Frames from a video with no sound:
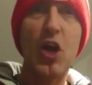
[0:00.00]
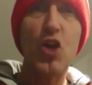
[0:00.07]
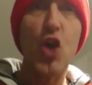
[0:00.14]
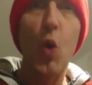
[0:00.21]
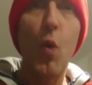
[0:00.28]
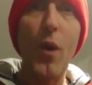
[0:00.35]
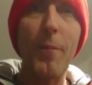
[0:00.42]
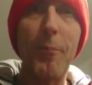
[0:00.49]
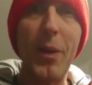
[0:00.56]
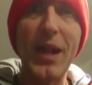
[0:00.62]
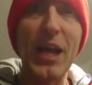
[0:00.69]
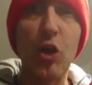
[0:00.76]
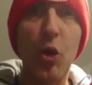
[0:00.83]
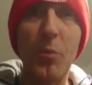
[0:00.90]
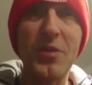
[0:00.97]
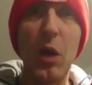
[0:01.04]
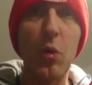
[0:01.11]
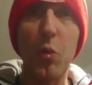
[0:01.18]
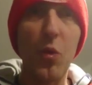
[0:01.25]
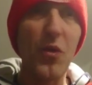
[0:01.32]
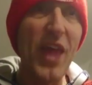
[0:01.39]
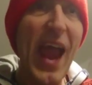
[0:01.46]
Not one player comes
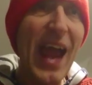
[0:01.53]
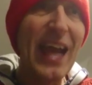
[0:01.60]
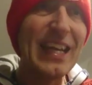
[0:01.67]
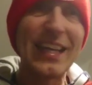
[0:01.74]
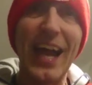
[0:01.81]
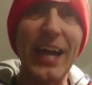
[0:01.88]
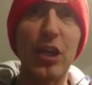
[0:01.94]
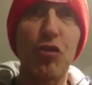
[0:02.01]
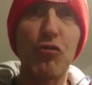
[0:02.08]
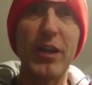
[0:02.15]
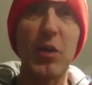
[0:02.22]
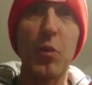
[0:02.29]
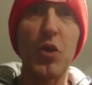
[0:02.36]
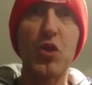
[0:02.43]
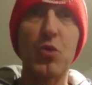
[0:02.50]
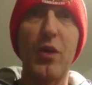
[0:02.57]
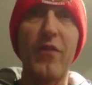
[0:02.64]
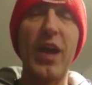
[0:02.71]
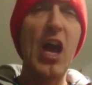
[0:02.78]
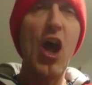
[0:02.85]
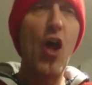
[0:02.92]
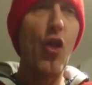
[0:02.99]
out with any kind of credit
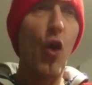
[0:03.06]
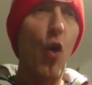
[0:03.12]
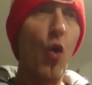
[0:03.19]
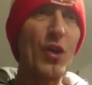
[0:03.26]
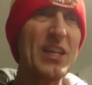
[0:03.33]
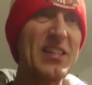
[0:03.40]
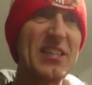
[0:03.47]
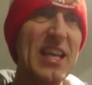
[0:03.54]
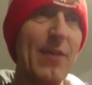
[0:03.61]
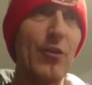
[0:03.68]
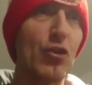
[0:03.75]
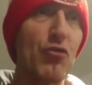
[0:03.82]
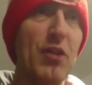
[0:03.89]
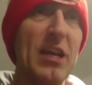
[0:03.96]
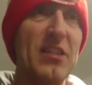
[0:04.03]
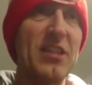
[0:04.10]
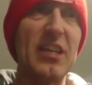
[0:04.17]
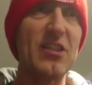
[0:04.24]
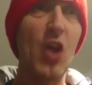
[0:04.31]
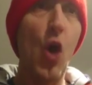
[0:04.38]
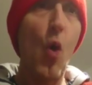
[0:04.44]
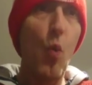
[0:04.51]
whatsoever. The only saving grace
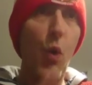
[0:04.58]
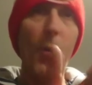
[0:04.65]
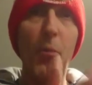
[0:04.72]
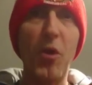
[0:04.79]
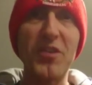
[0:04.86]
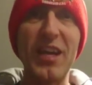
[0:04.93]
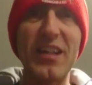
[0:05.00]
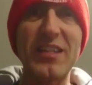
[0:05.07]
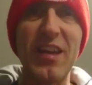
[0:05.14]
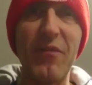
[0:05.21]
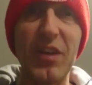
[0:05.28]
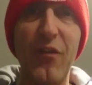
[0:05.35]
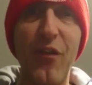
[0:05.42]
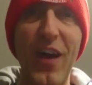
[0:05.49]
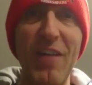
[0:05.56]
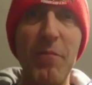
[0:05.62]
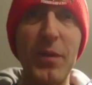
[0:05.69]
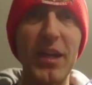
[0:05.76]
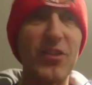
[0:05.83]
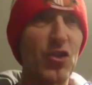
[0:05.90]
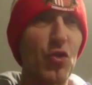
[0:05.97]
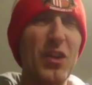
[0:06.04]
is Watmore had 75
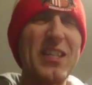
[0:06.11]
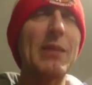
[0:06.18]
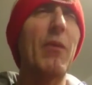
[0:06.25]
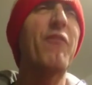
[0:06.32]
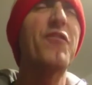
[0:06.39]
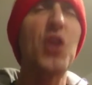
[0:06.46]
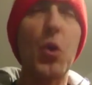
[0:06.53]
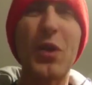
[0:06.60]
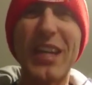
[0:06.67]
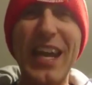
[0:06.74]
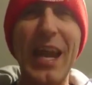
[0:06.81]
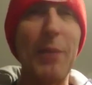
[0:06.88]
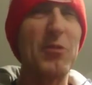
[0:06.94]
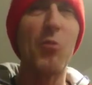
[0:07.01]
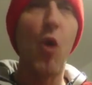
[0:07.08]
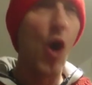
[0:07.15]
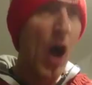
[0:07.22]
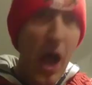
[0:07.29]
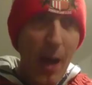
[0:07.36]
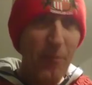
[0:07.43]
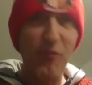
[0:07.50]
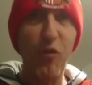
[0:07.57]
minutes. It's going to take him a few games
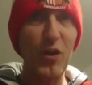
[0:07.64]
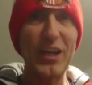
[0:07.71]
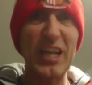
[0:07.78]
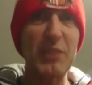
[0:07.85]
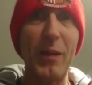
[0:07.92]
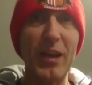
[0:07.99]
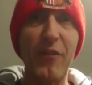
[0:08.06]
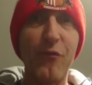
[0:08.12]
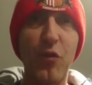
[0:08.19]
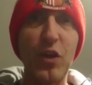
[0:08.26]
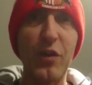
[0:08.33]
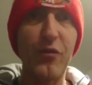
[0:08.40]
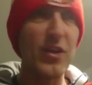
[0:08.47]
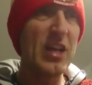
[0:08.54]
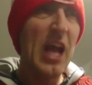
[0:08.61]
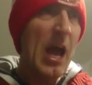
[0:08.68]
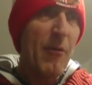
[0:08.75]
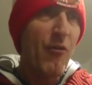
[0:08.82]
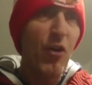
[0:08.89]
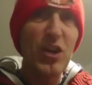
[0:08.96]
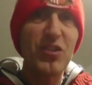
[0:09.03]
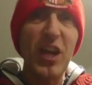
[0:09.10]
more before he gets back to fully fit,
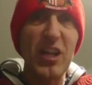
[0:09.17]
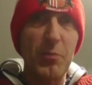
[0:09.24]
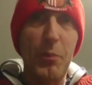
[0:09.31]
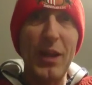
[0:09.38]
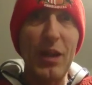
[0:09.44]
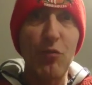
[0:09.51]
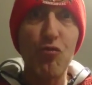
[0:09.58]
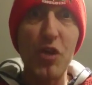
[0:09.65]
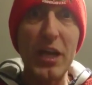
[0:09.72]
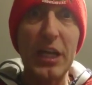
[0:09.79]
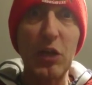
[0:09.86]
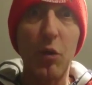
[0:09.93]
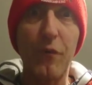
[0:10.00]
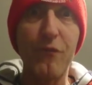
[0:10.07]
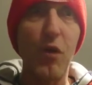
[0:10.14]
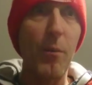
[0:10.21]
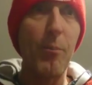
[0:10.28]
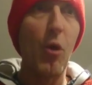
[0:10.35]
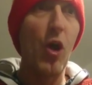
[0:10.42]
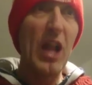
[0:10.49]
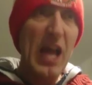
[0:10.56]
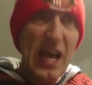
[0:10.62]
before he starts playing really good
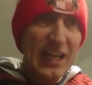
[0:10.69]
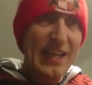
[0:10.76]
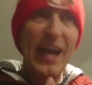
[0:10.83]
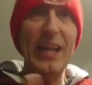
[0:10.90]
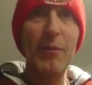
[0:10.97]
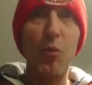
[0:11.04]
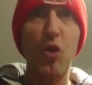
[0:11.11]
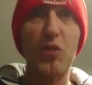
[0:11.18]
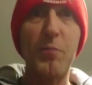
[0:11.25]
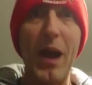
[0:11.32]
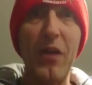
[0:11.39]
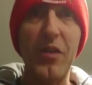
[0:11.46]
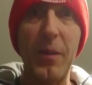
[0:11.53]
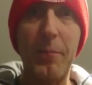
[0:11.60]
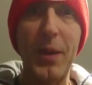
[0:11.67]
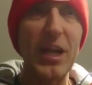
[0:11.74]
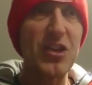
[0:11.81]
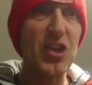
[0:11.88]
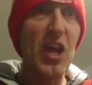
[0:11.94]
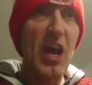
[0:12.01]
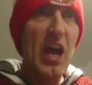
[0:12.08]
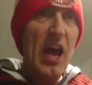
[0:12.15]
football. Cattermole's back on the
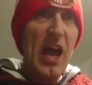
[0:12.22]
pitch.